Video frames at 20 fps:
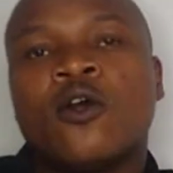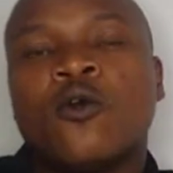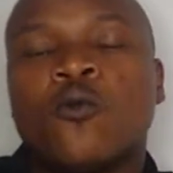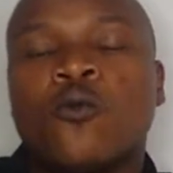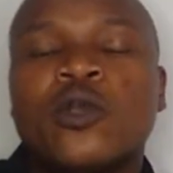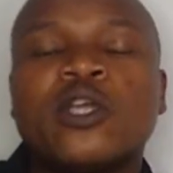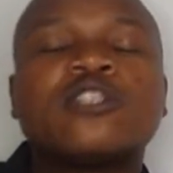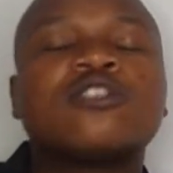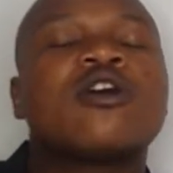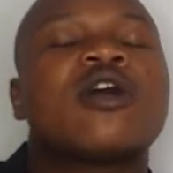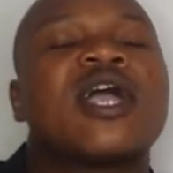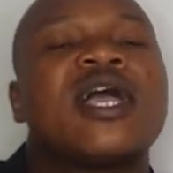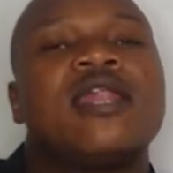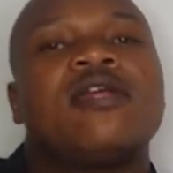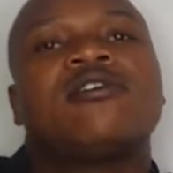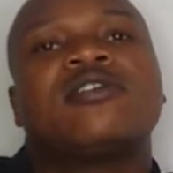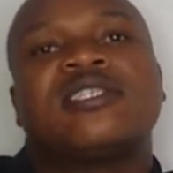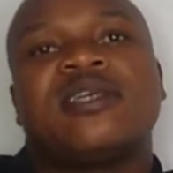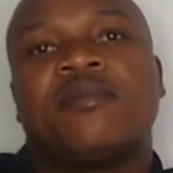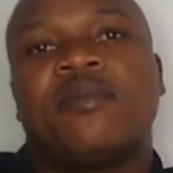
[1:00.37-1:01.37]
We talk a
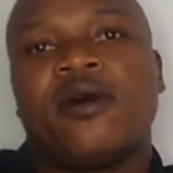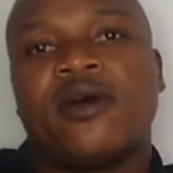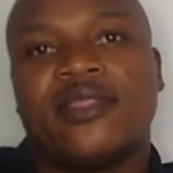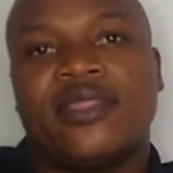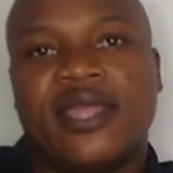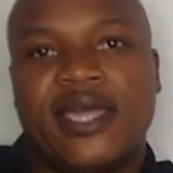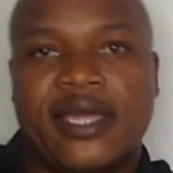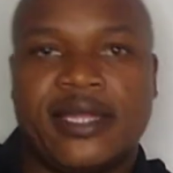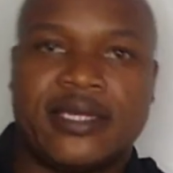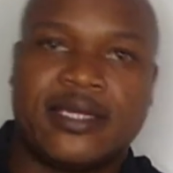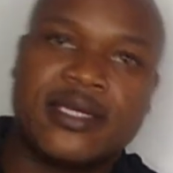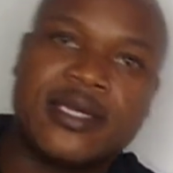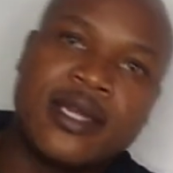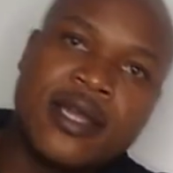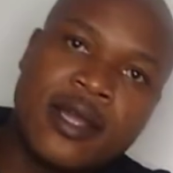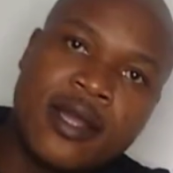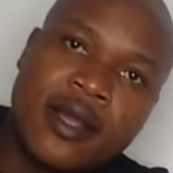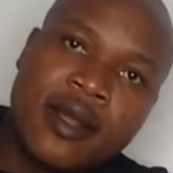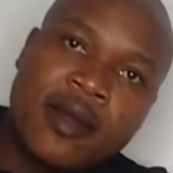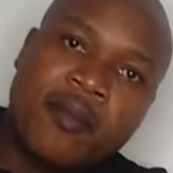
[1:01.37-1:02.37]
lot about that.
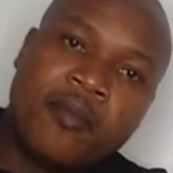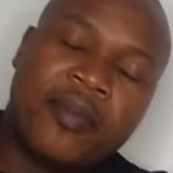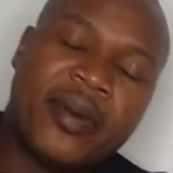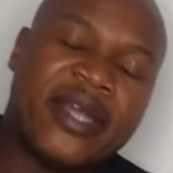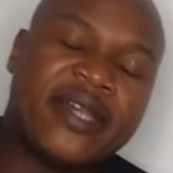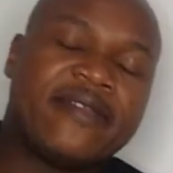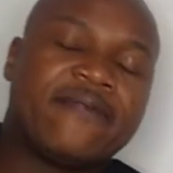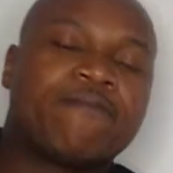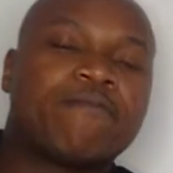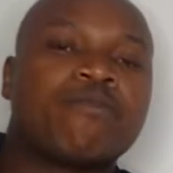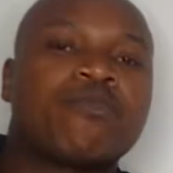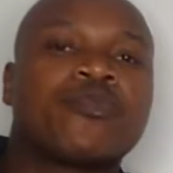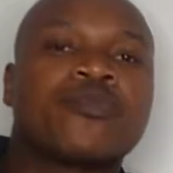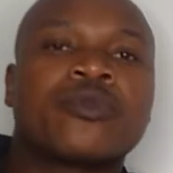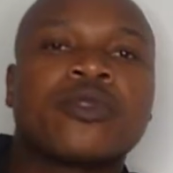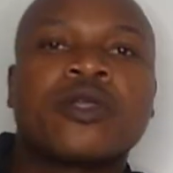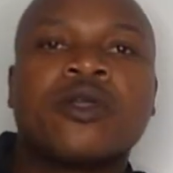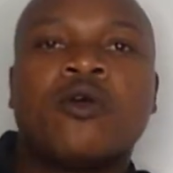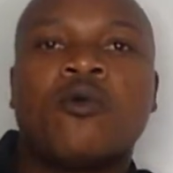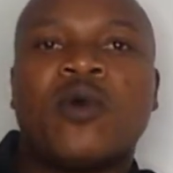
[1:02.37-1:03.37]
But
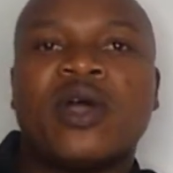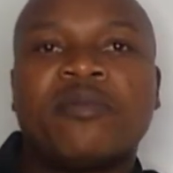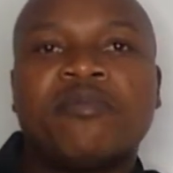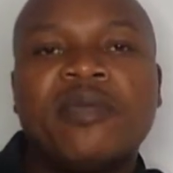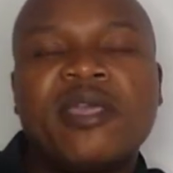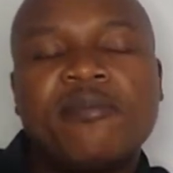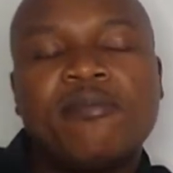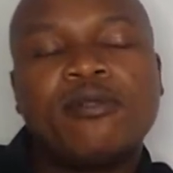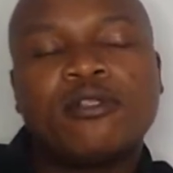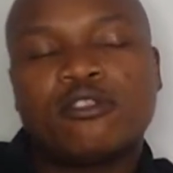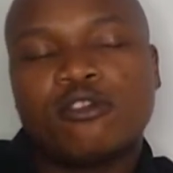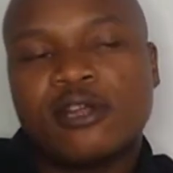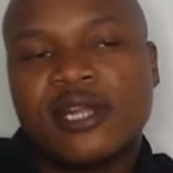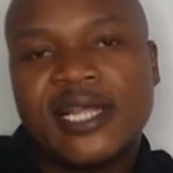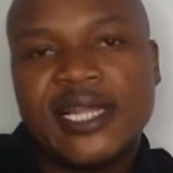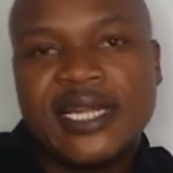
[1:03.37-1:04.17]
what people don't